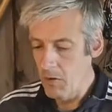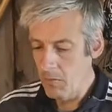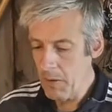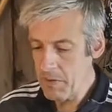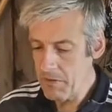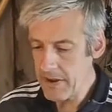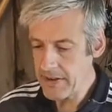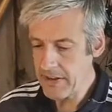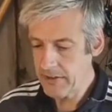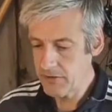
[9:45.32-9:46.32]
when we're
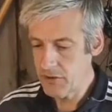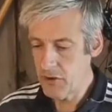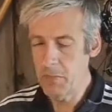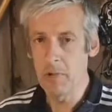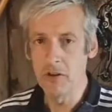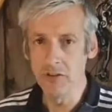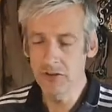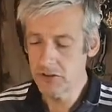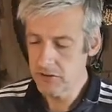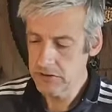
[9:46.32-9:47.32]
ready to
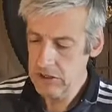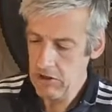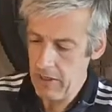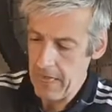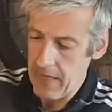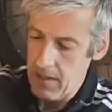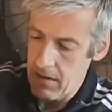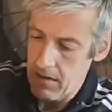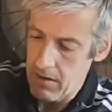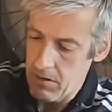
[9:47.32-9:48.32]
plunge,
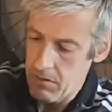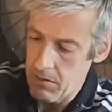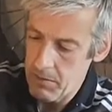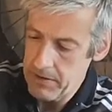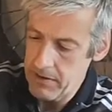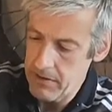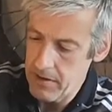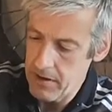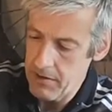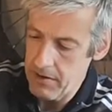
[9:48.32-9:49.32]
what we can
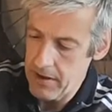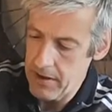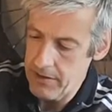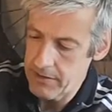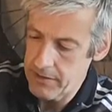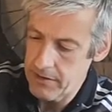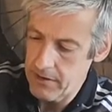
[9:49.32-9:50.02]
do is